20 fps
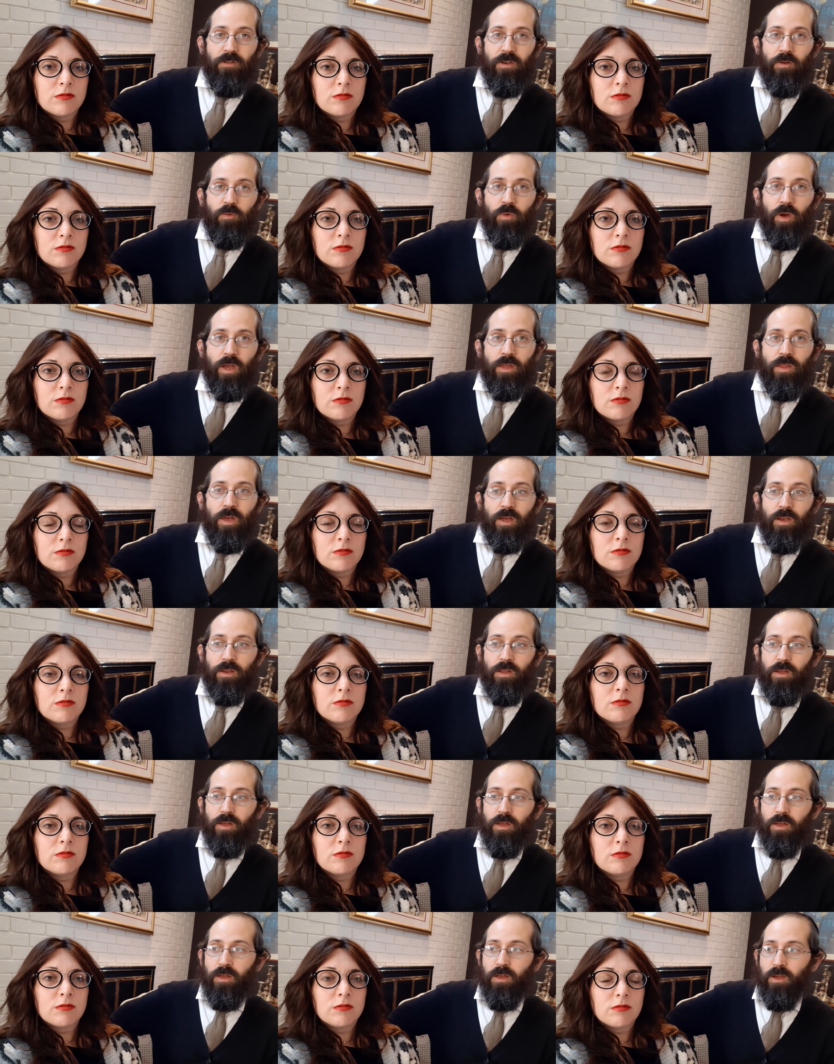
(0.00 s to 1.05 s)
Speaker 1: in a way that
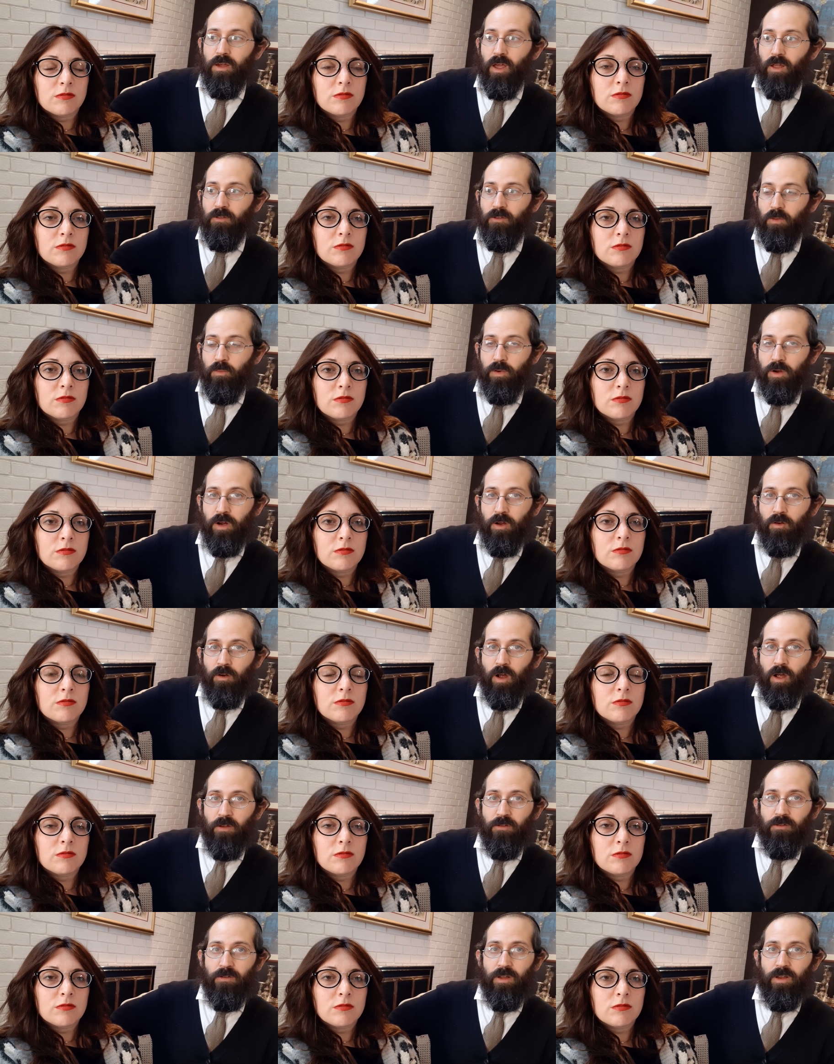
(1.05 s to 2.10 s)
gets the point
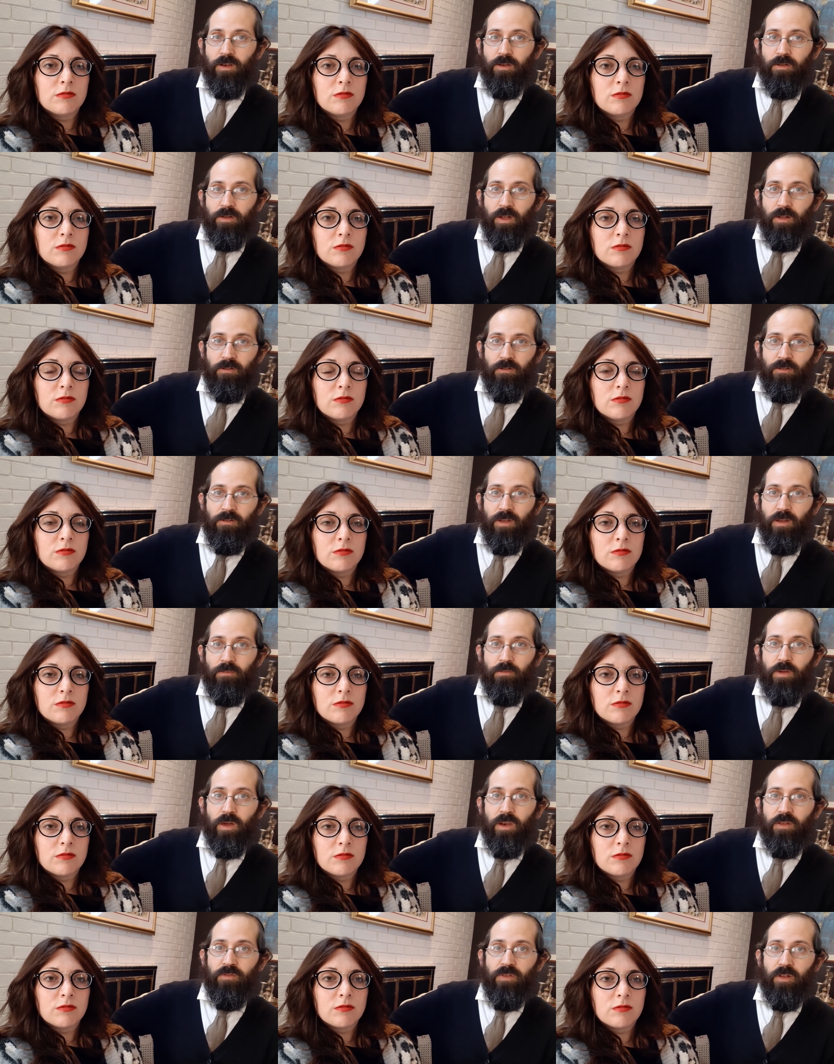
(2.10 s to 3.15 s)
across and gets the same
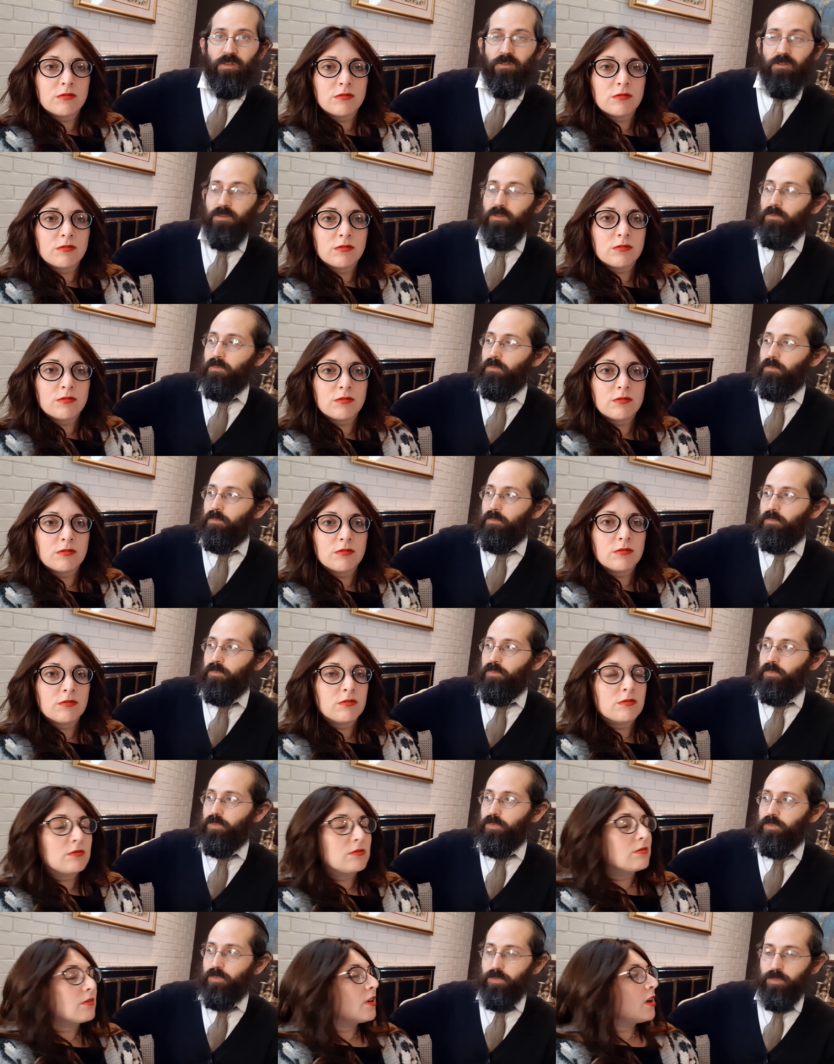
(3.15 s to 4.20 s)
benefits.
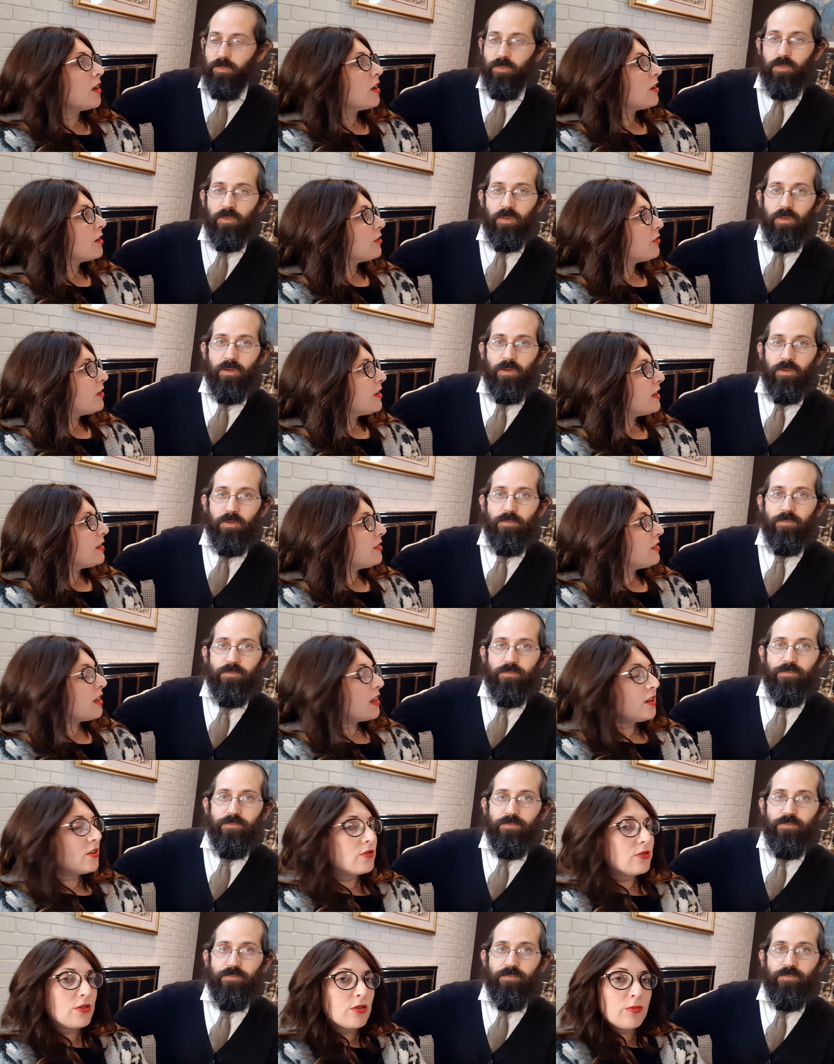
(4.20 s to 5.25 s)
Speaker 2: Great. Thank
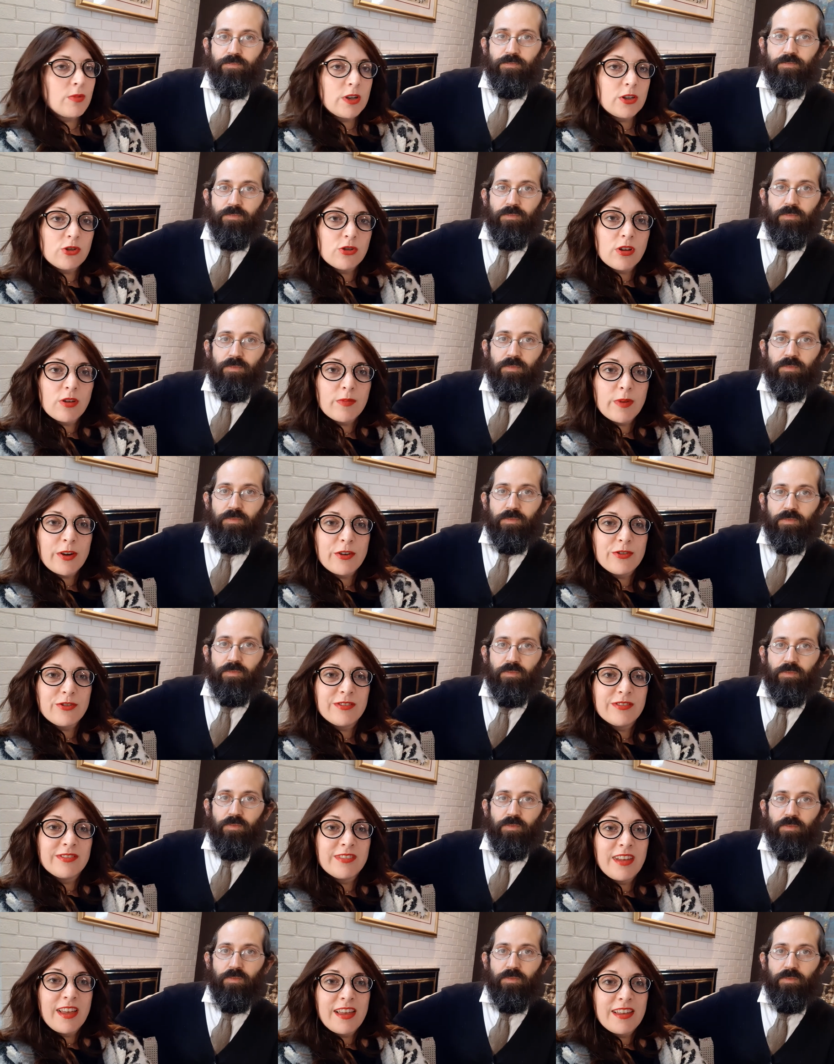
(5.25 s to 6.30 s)
you so much, Shlomo.
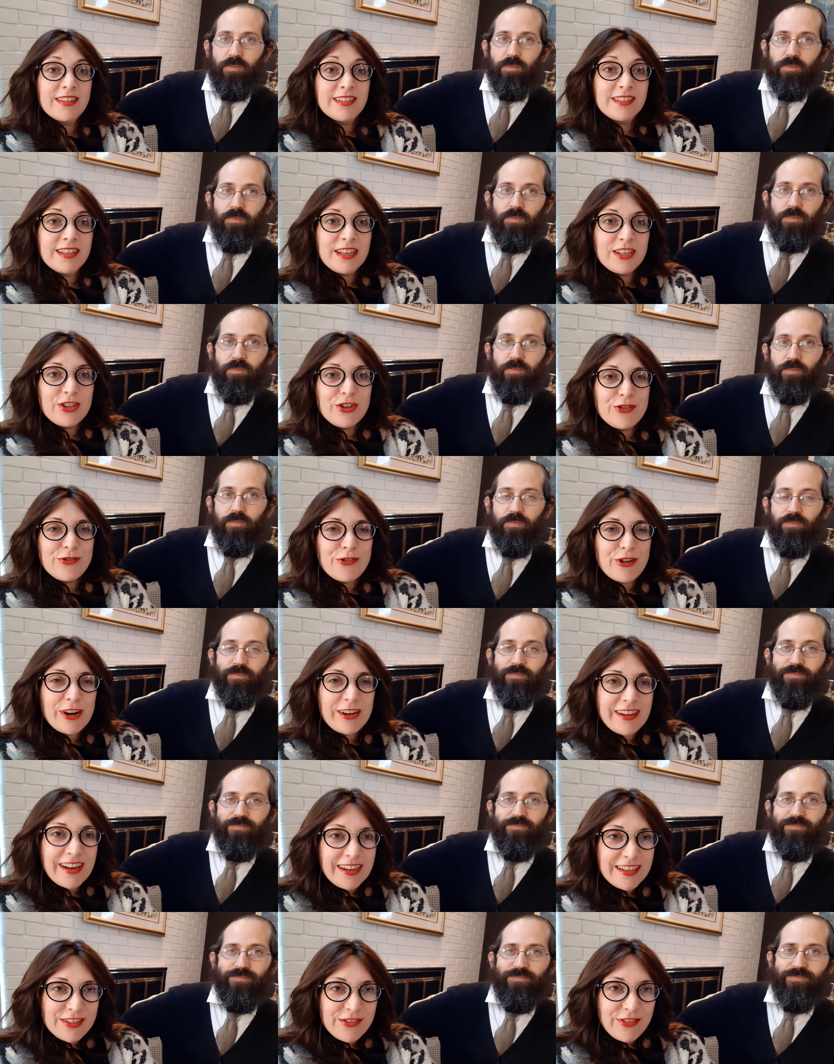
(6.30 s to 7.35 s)
Stay tuned for our
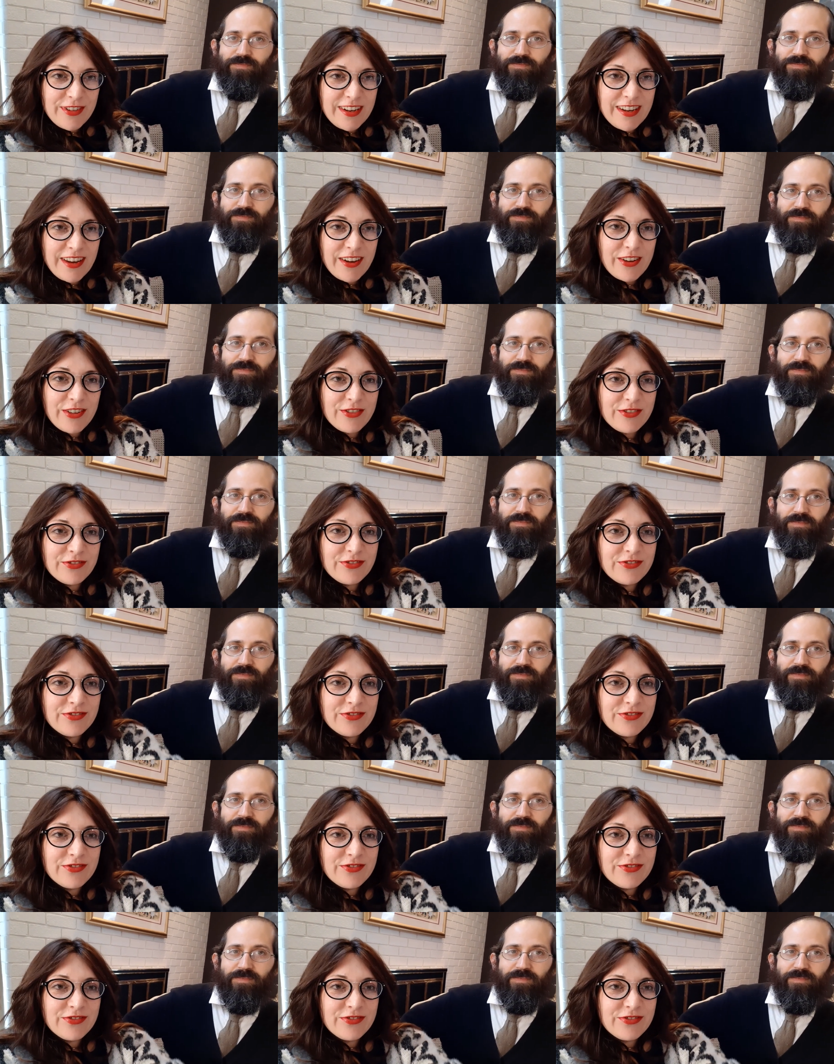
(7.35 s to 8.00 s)
next video.